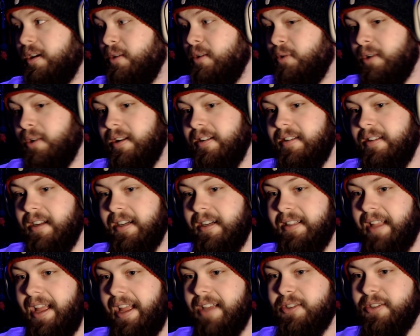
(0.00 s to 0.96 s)
You could have
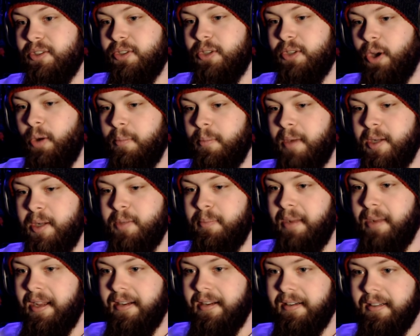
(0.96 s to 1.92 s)
done that so much
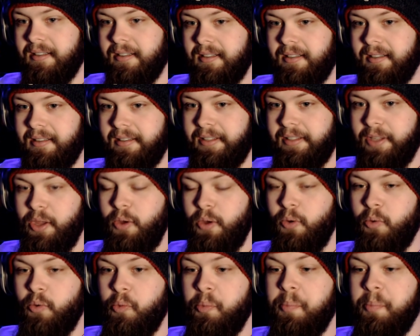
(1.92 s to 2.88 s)
better.
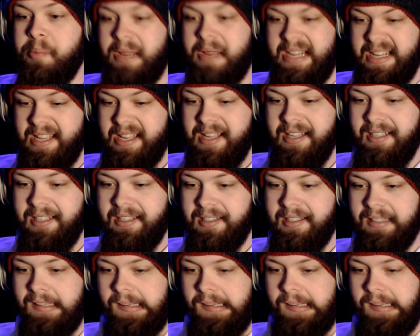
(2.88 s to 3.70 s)
You, Peter.